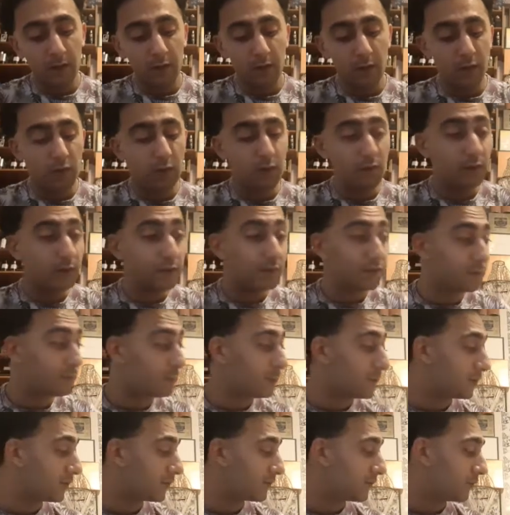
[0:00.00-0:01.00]
Orange
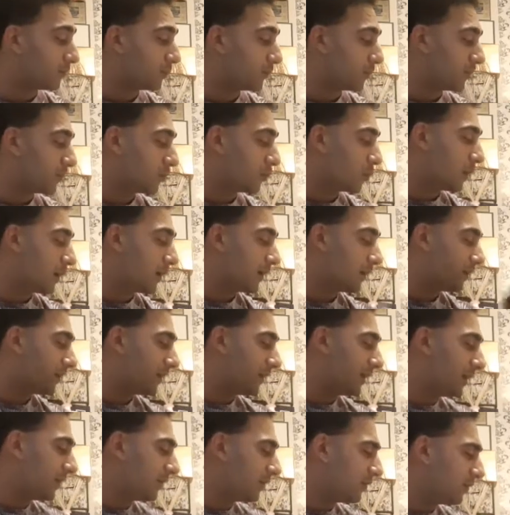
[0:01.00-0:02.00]
blossom with white
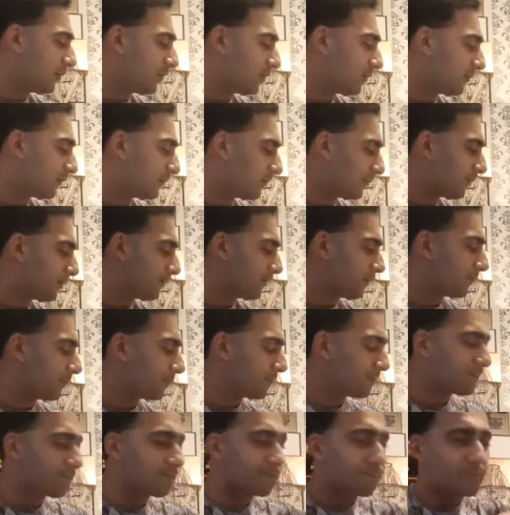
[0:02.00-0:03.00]
peach
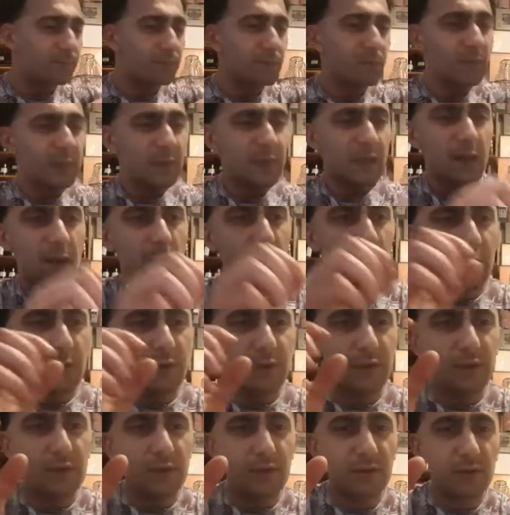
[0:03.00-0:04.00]

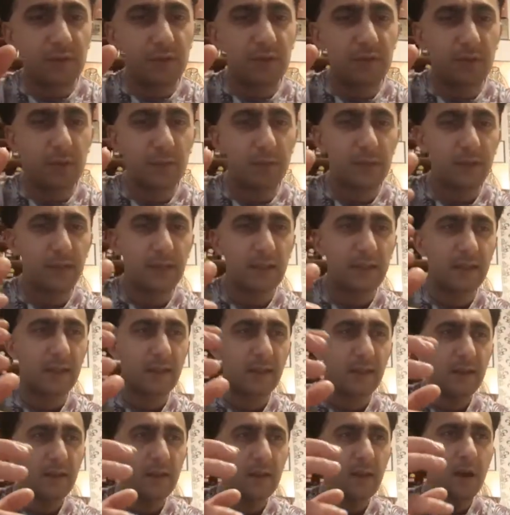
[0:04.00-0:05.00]
produces something,
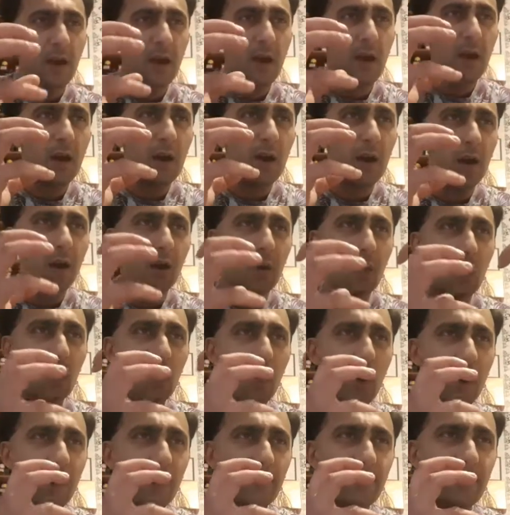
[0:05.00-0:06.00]
a
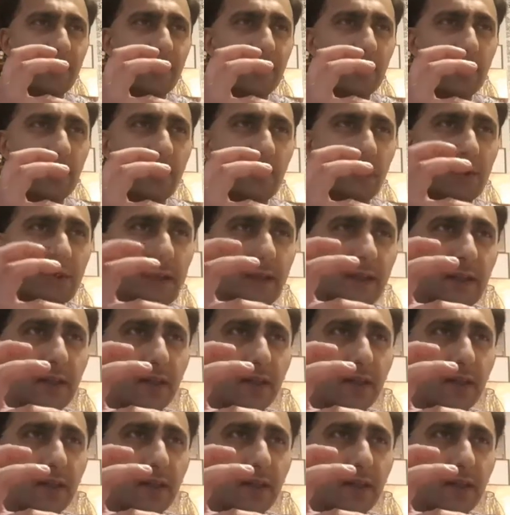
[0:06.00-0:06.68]
white floral that